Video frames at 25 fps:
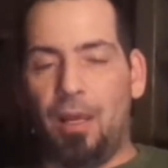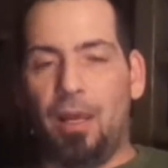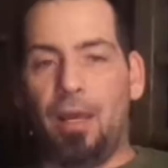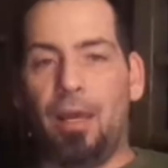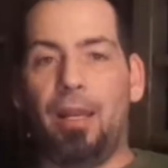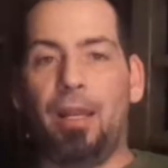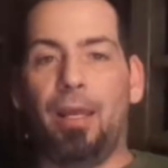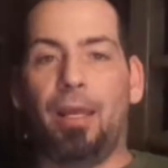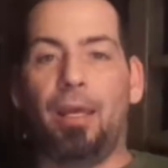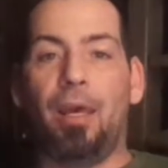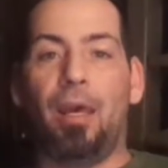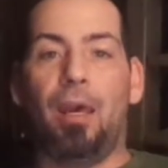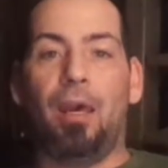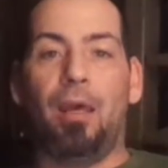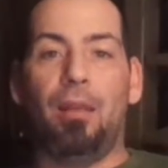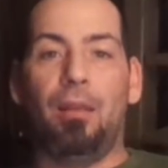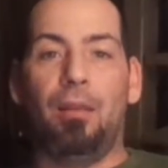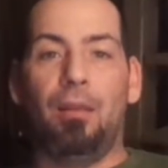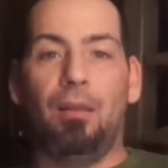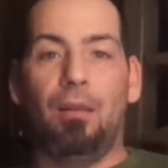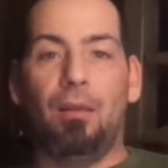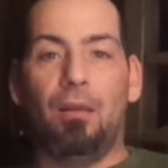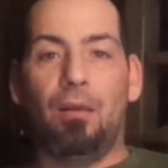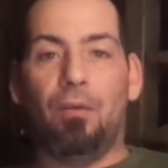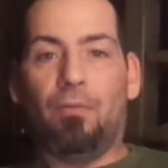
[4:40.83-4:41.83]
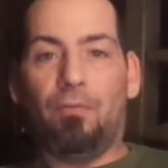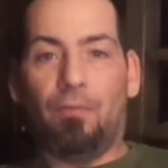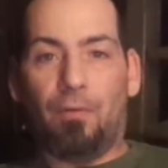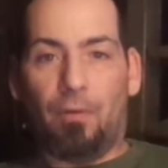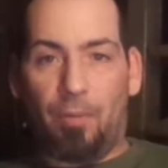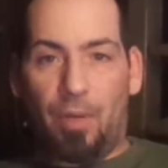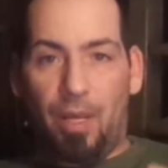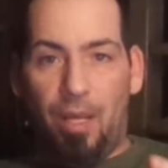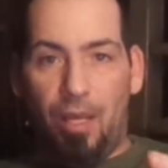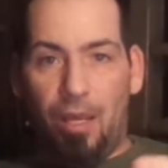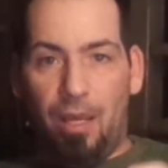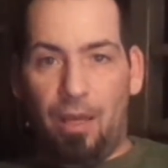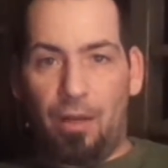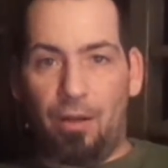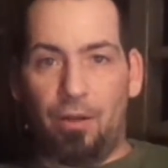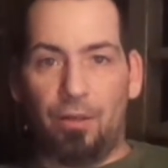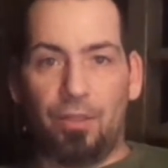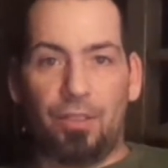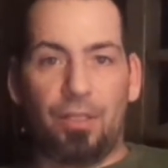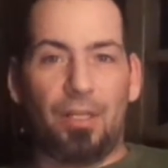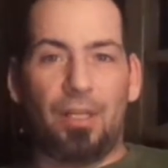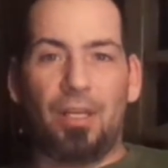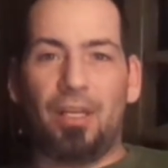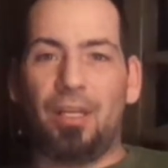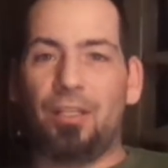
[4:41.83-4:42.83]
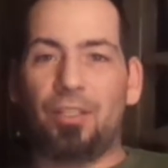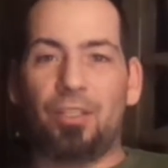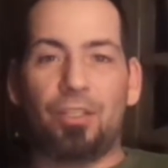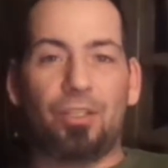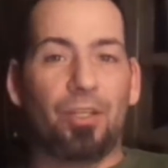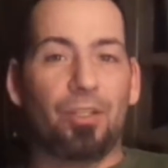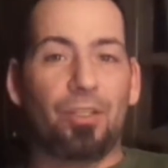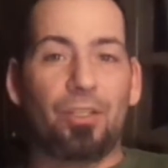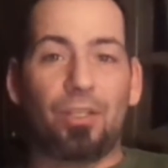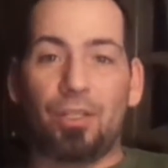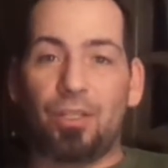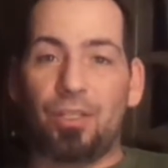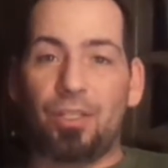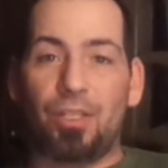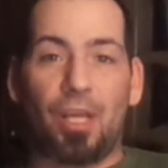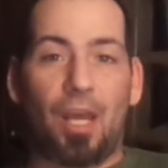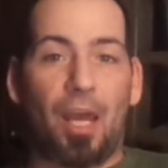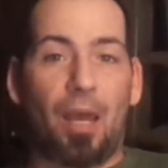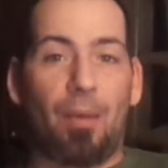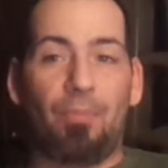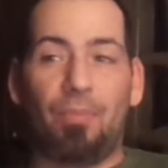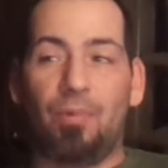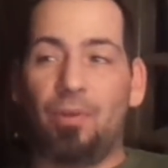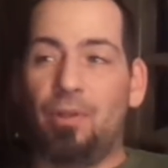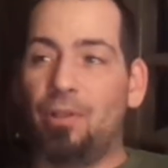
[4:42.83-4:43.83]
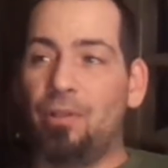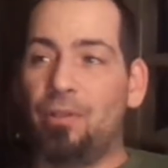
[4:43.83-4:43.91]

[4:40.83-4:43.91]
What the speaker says: And again, for my haters, it's just a shop,